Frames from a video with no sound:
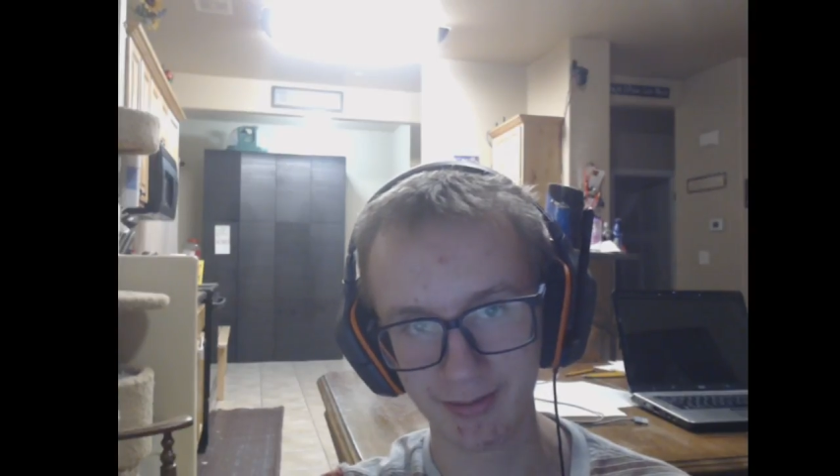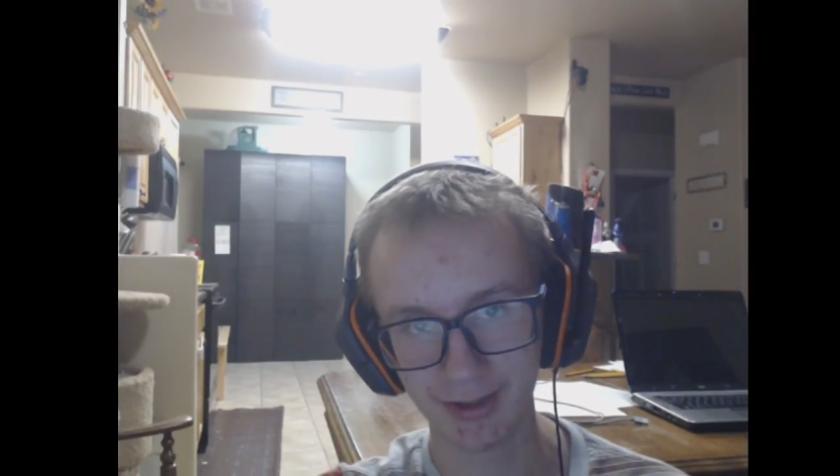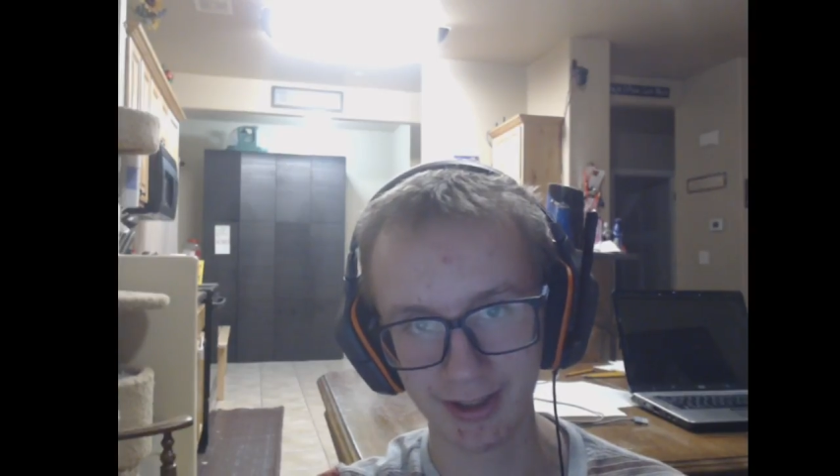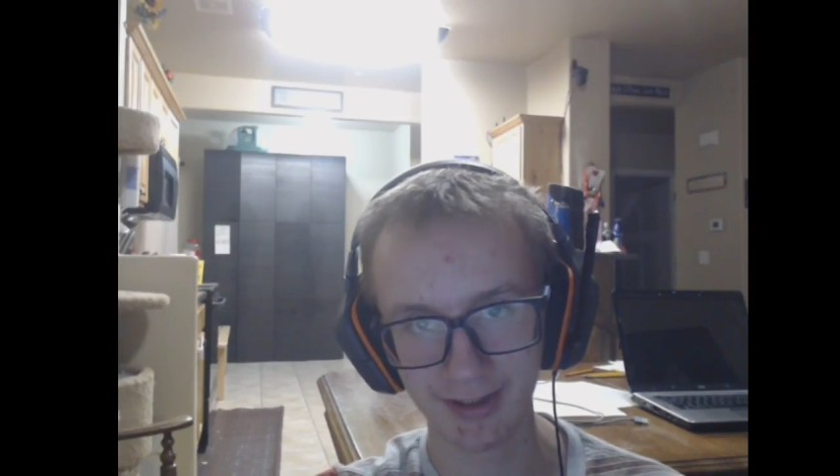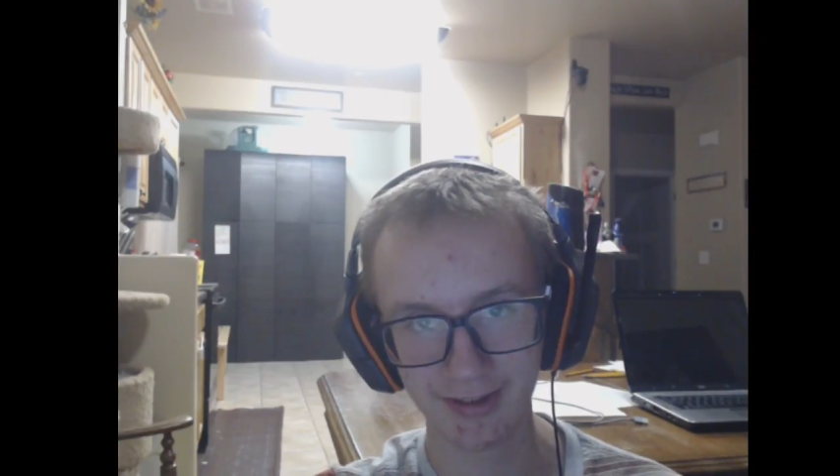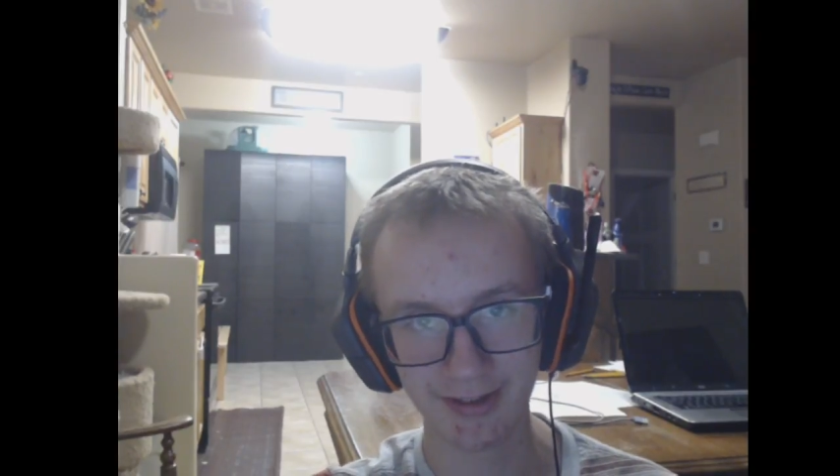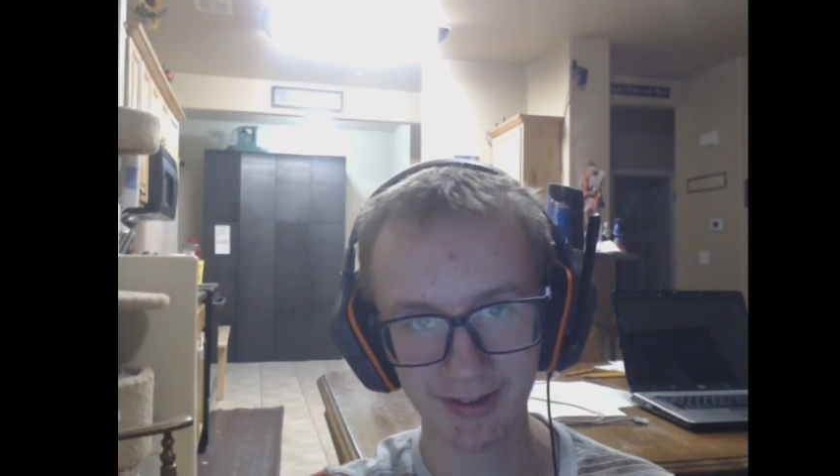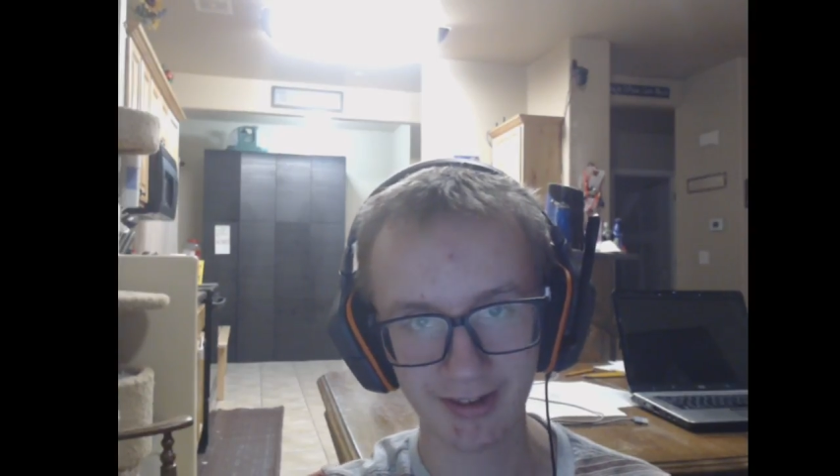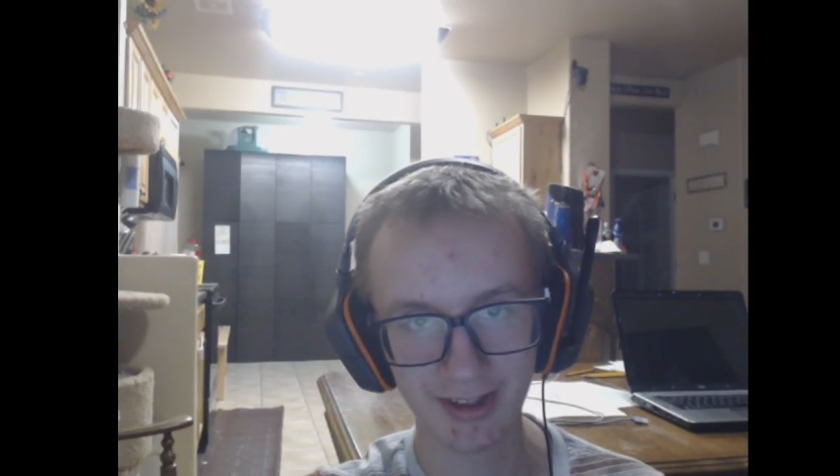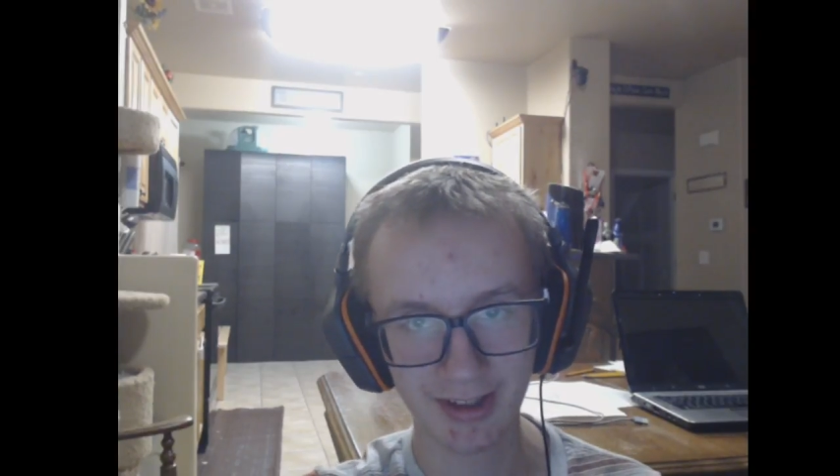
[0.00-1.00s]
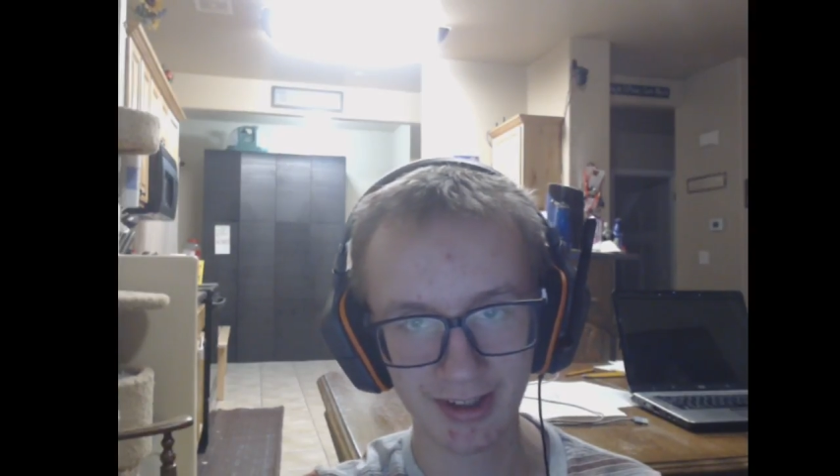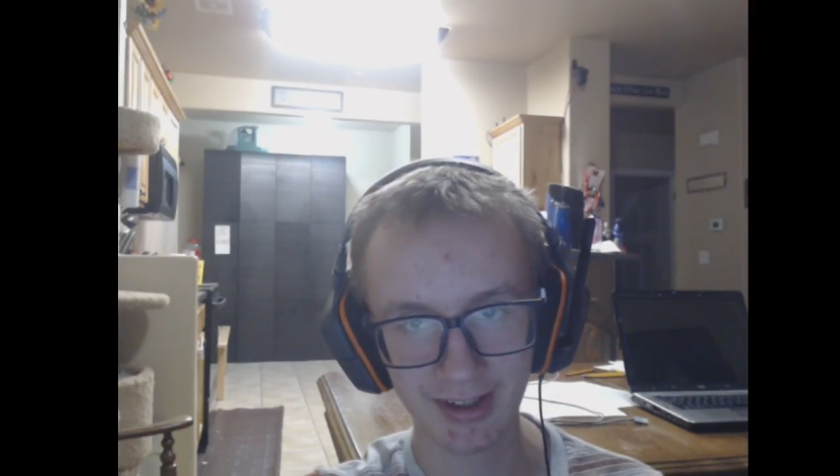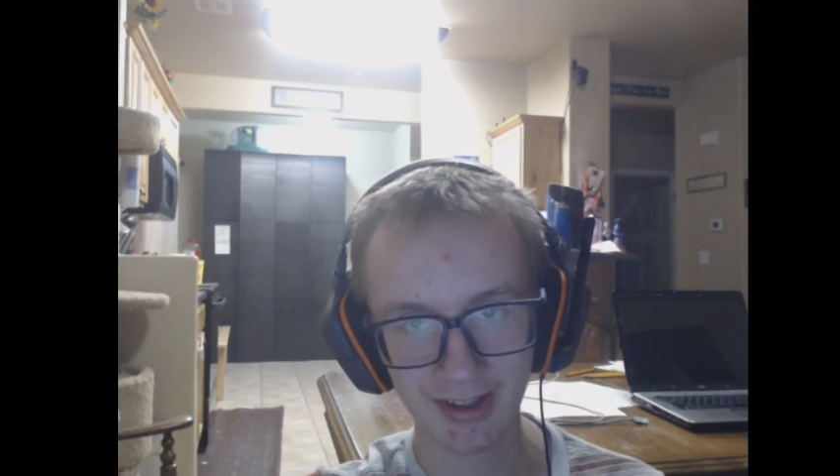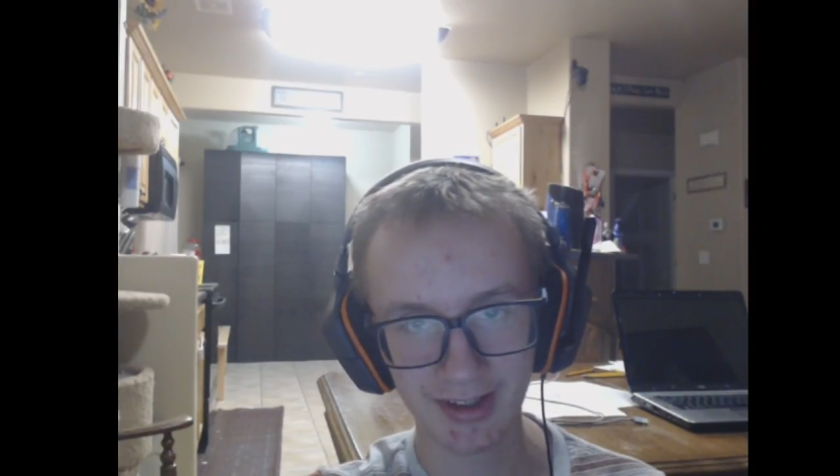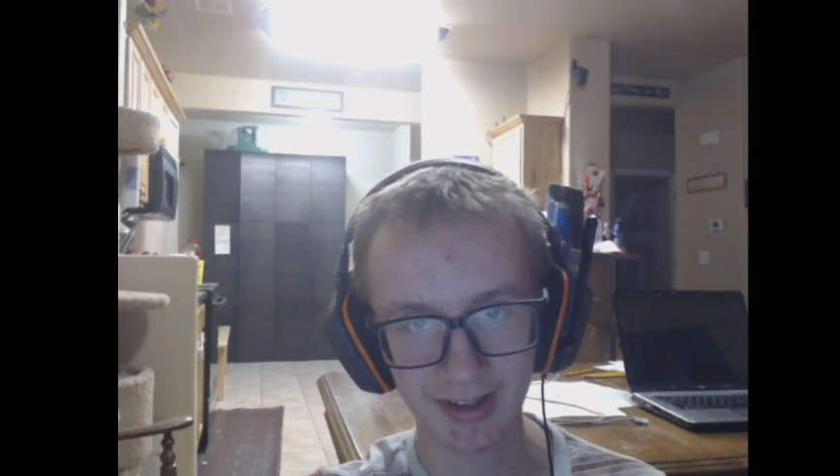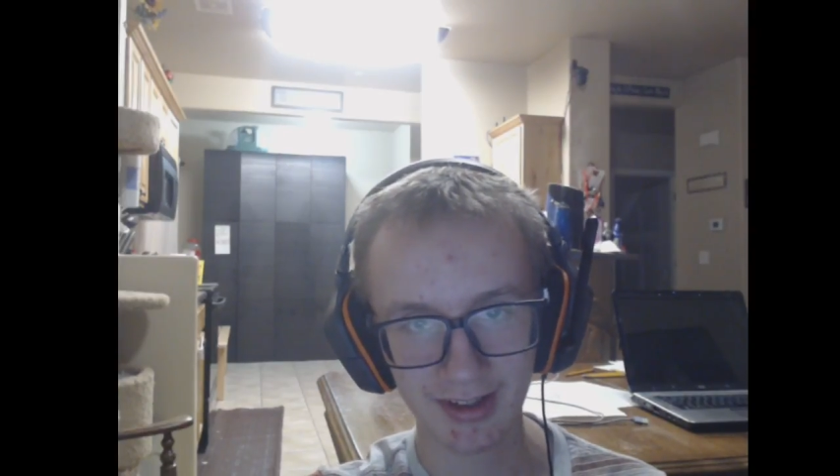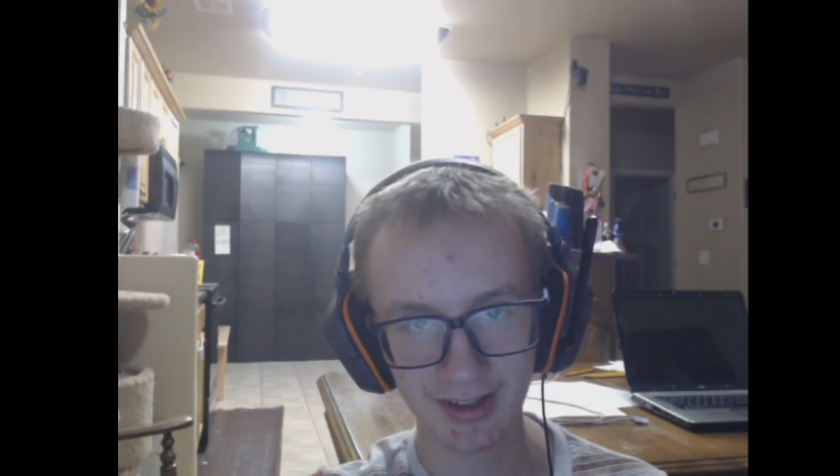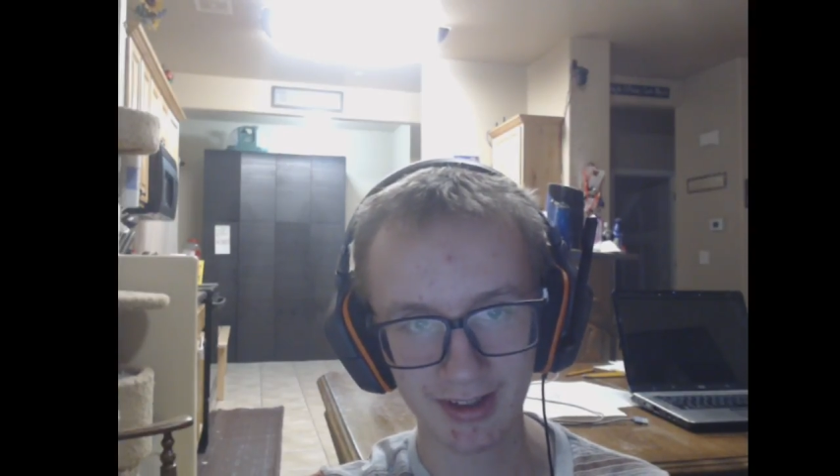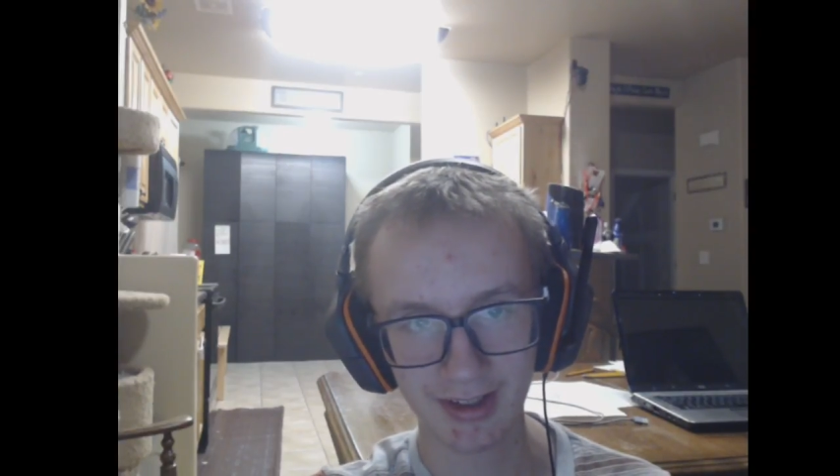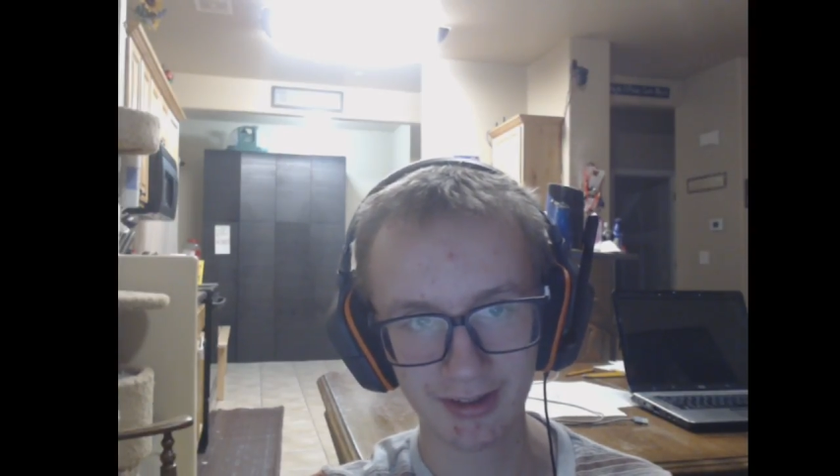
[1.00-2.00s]
but
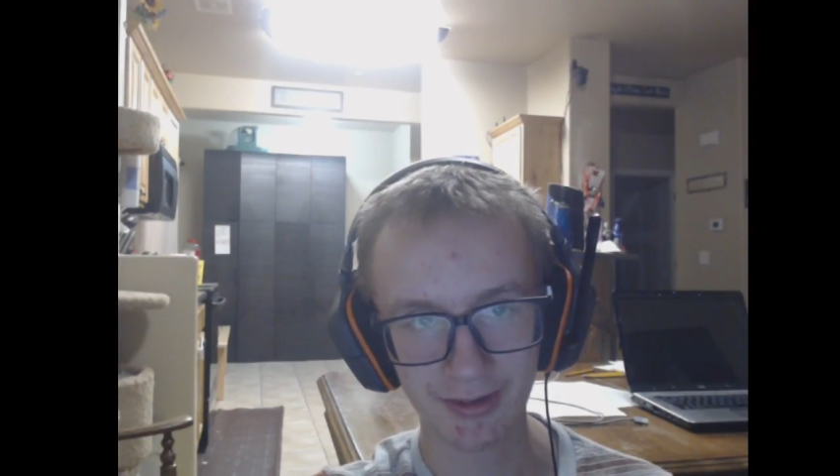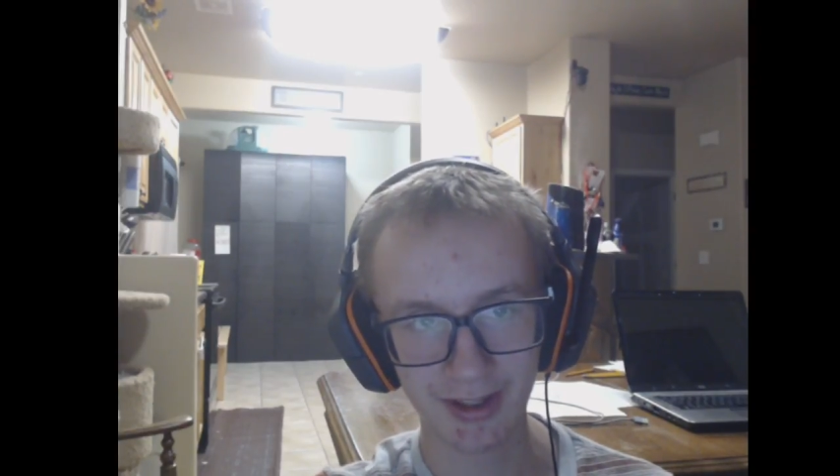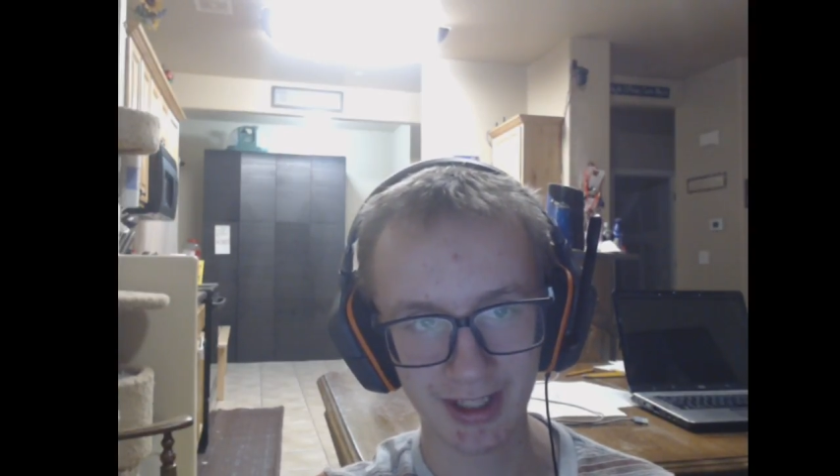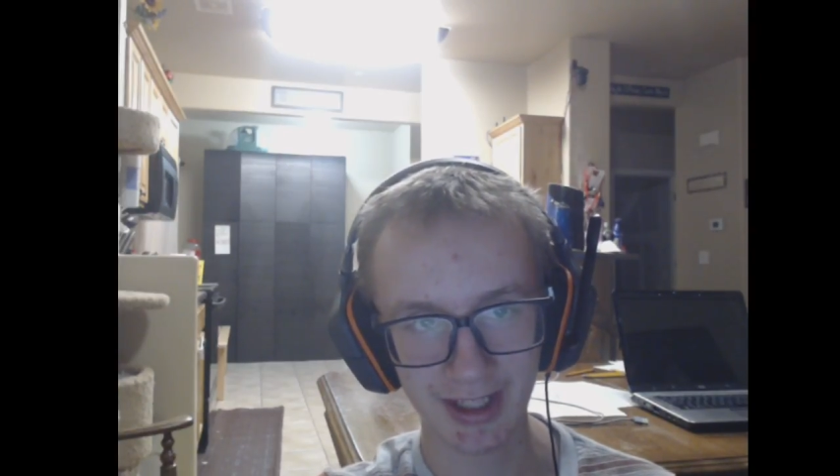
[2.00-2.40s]
I do think